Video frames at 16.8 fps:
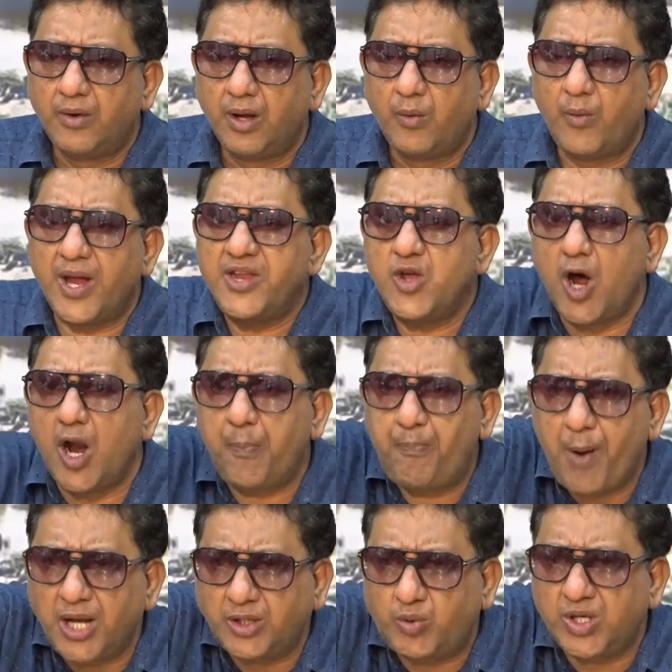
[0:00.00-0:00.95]
When your
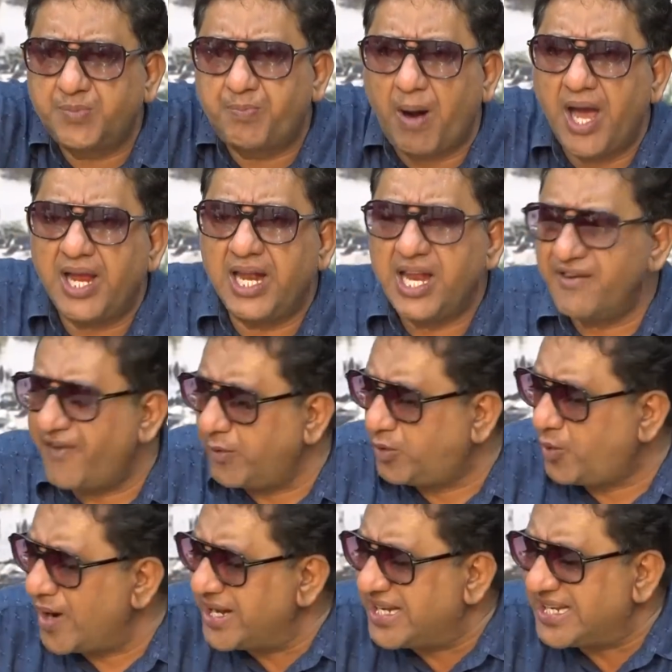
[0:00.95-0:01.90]
pot was boiling from
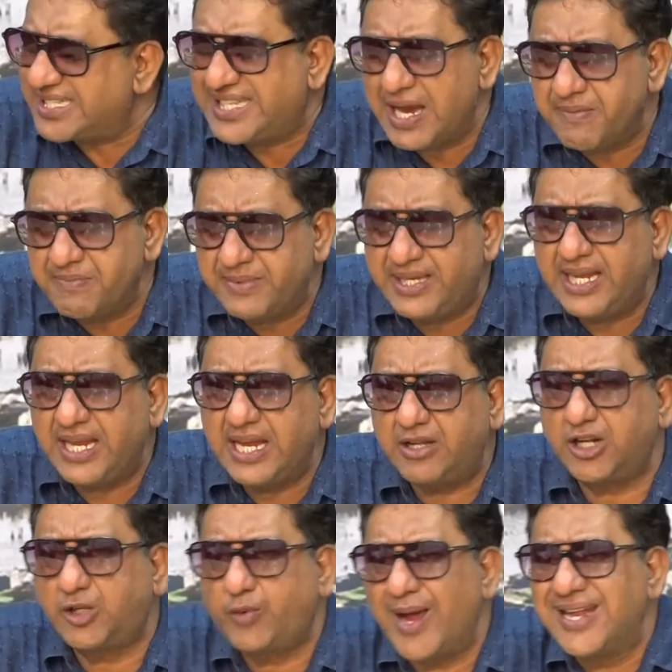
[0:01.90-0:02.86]
2017
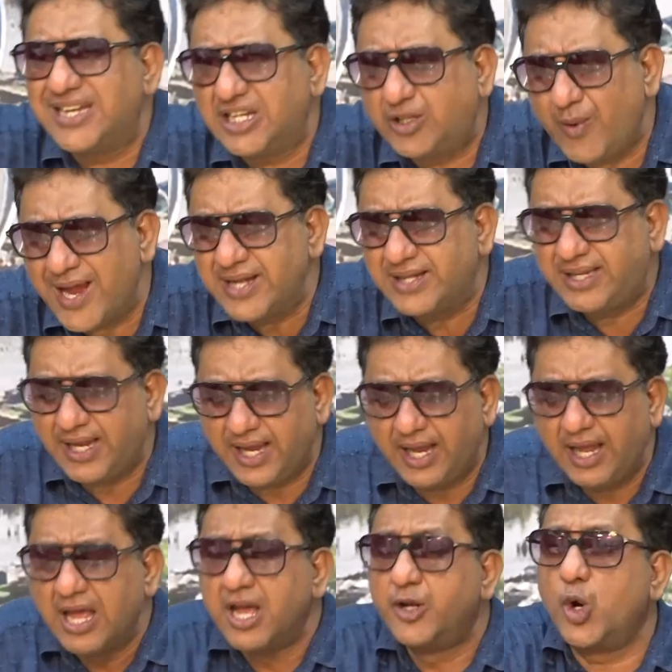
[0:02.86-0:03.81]
to
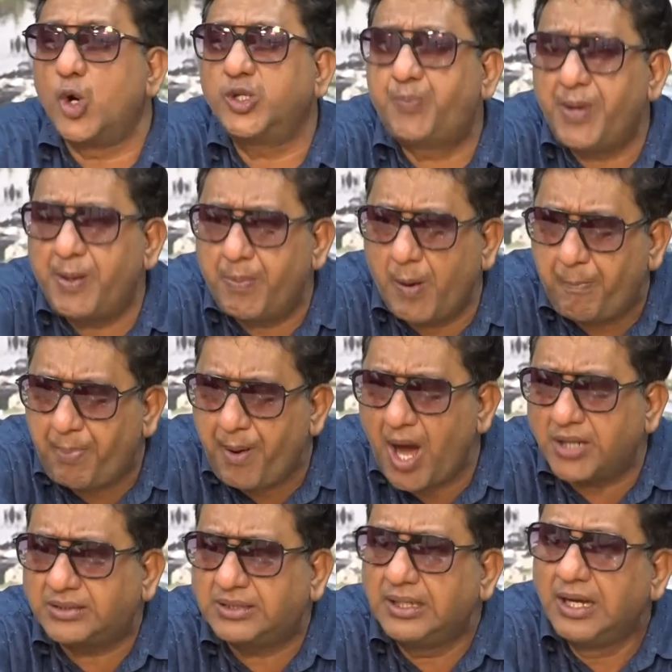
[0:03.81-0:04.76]
2020, those people's
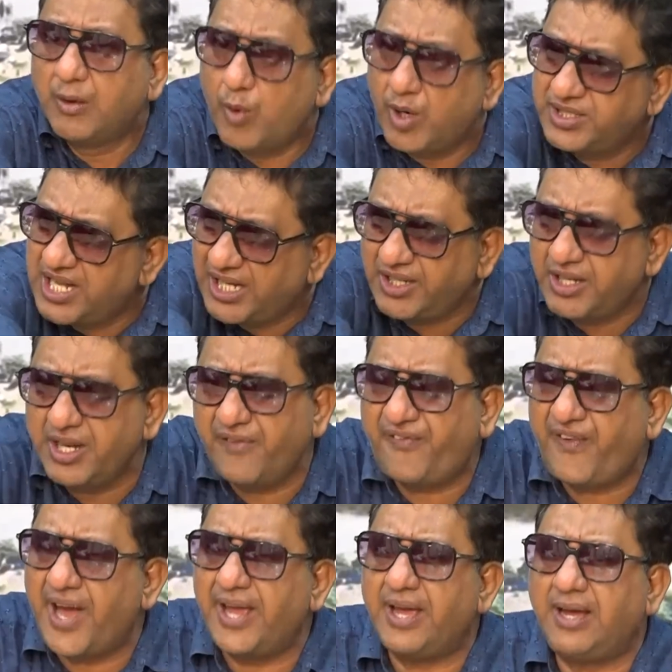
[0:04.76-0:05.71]
pot was not on the
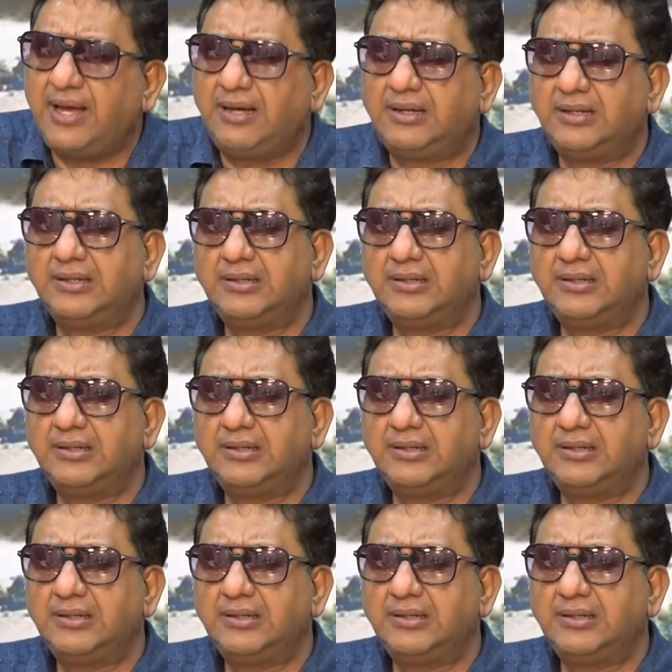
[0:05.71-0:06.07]
fire.